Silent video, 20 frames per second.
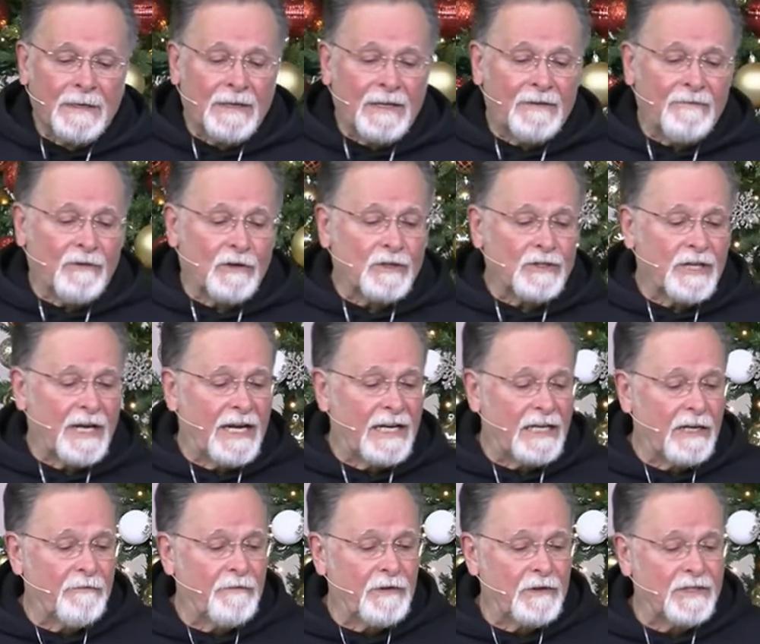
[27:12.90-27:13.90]
In verse 8,
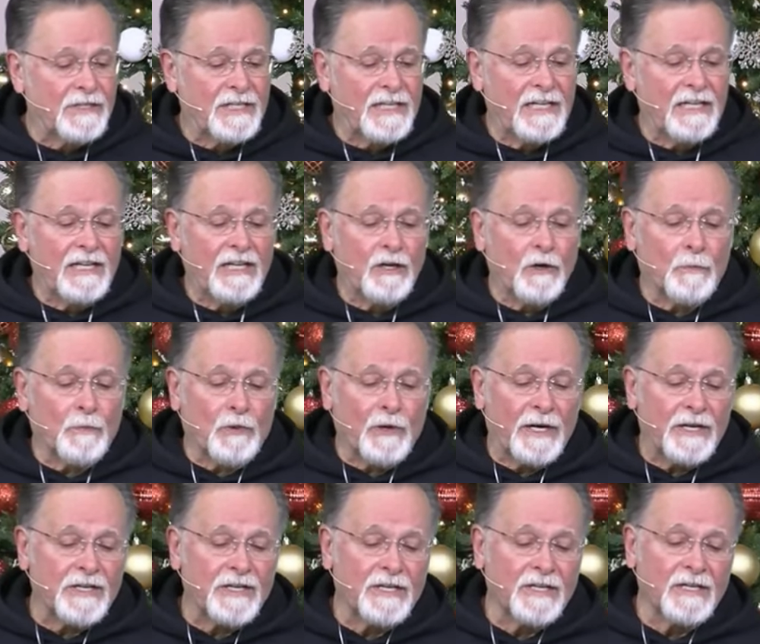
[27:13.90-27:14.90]
if you see the
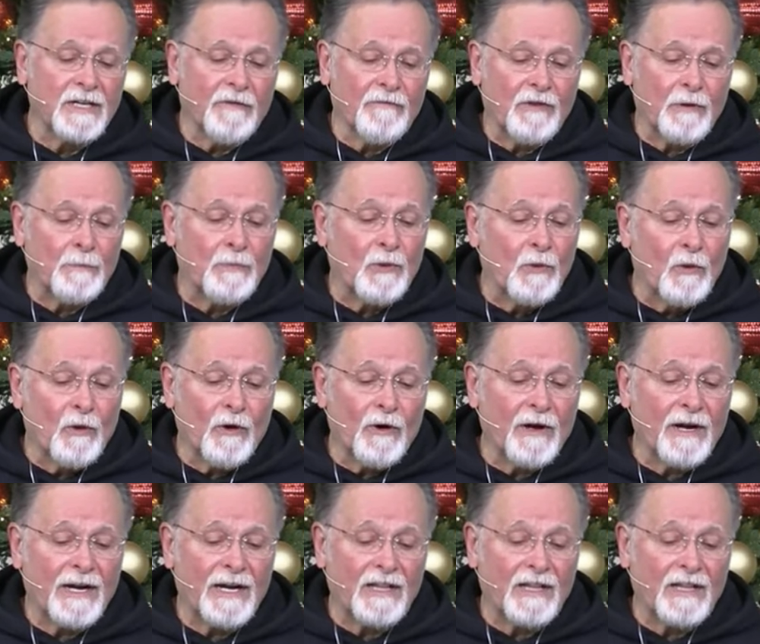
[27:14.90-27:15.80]
oppression of the poor